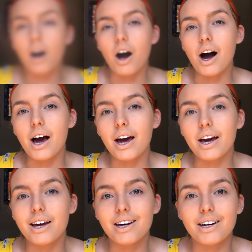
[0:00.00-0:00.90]

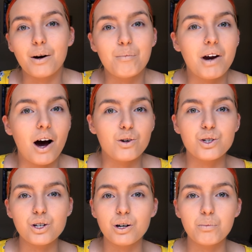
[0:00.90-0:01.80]
I am now
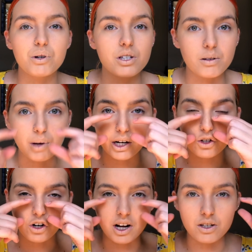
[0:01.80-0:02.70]
just going to put some like
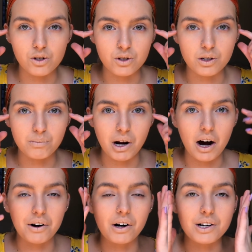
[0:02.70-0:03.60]
translucent
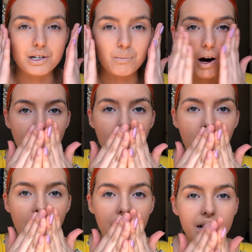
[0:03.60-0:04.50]
powder under my
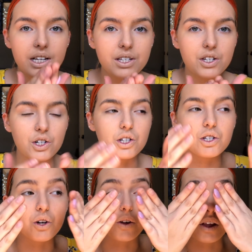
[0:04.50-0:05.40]
eyes
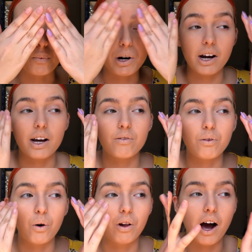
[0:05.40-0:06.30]
just so that when I get
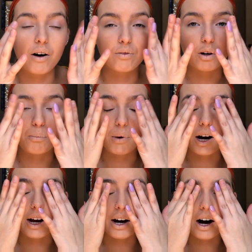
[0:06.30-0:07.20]
fallout from
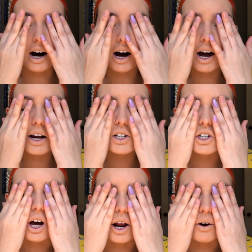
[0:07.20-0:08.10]
my
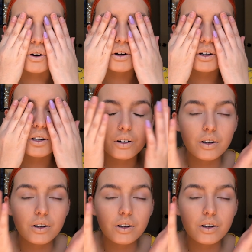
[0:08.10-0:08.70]
eyeshadow